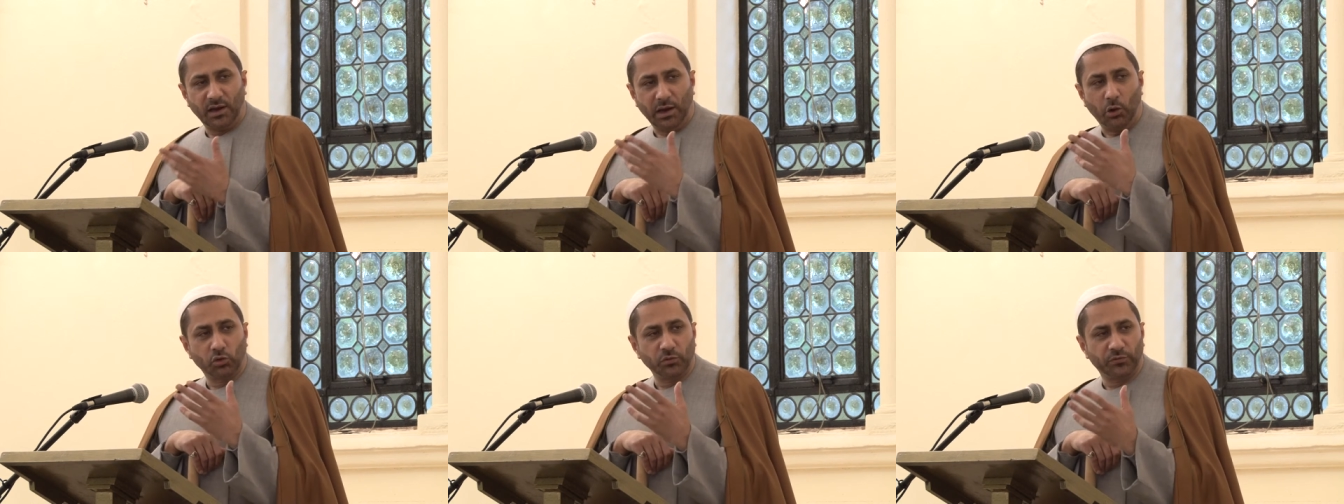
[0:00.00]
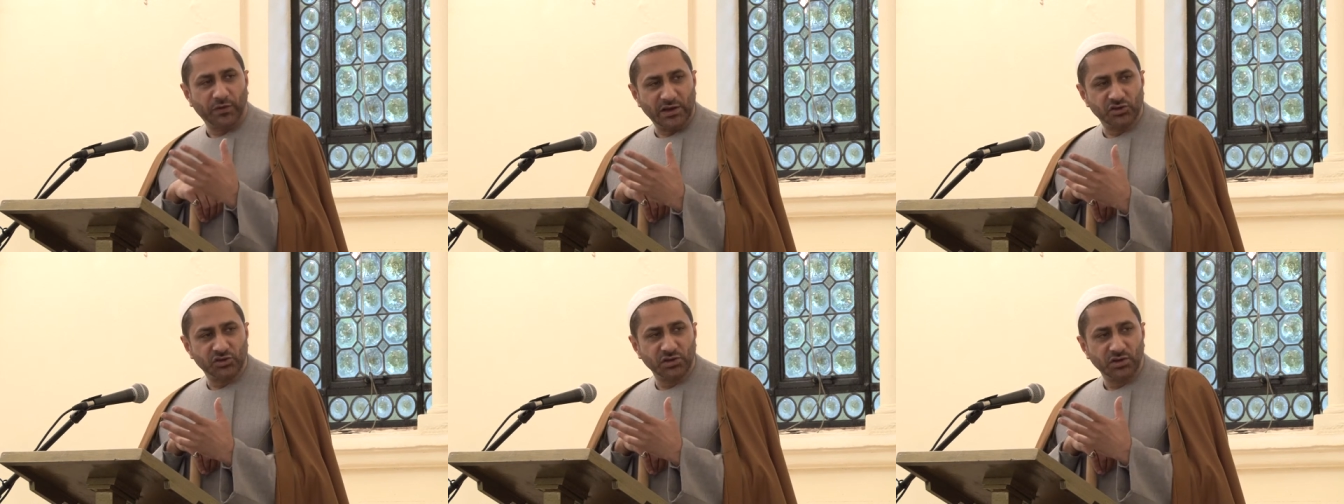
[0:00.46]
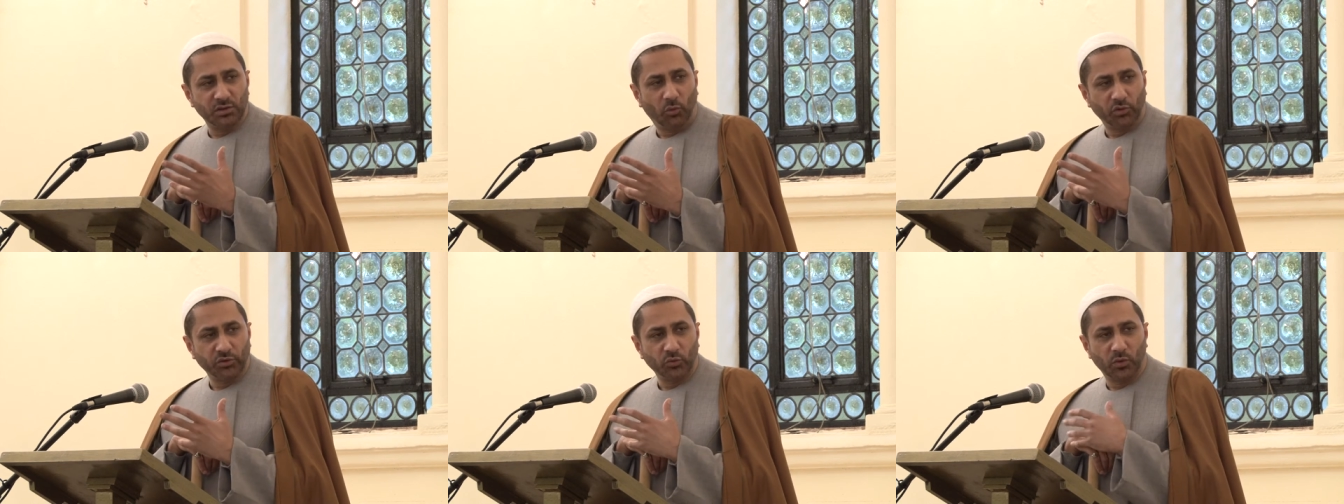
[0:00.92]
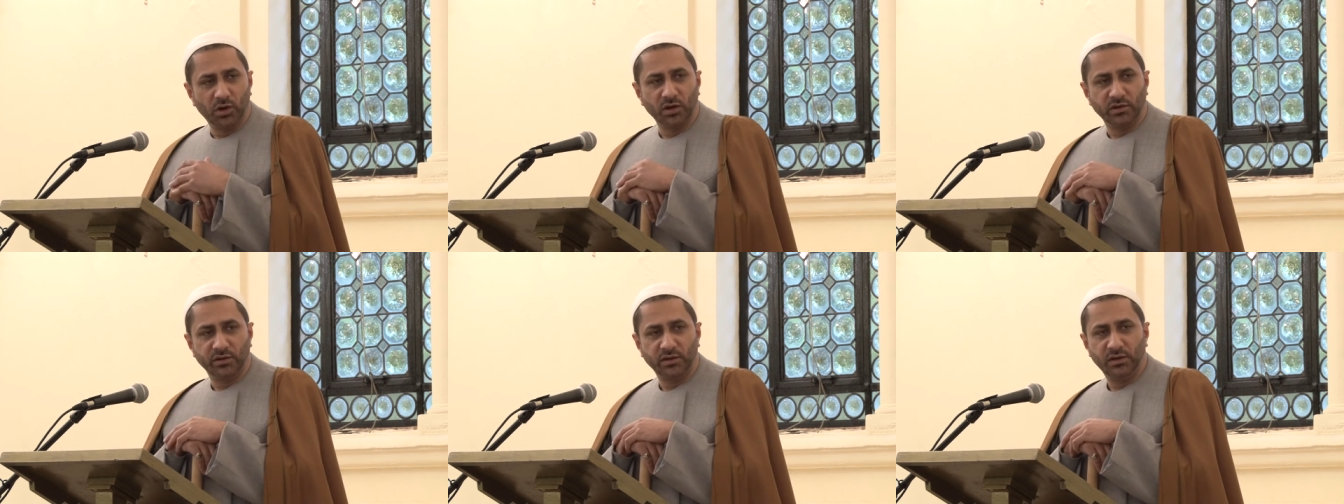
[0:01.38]
and out of fashion in the modern
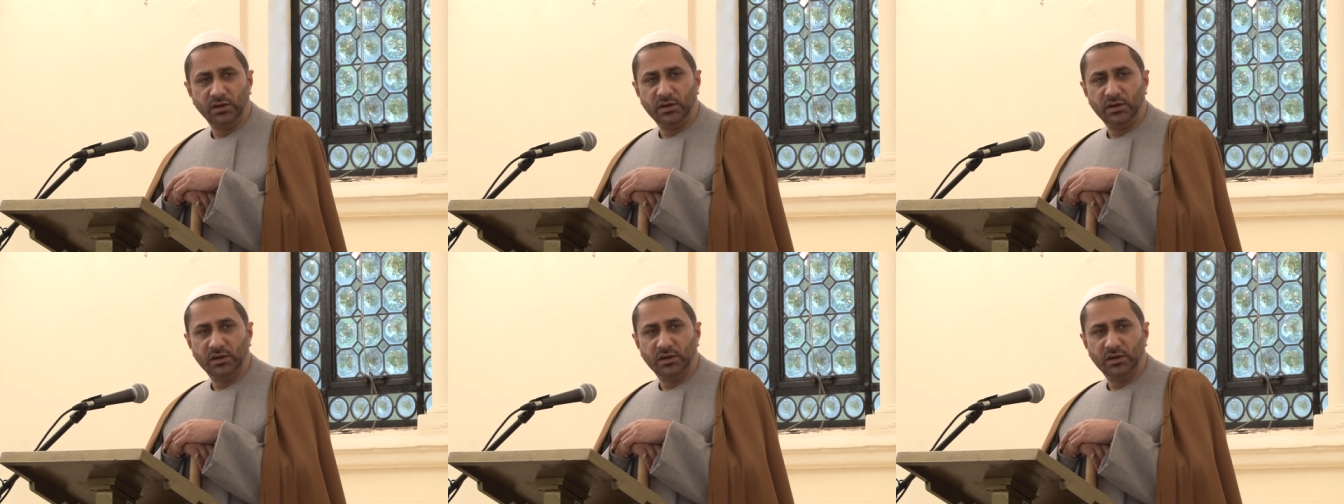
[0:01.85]
world.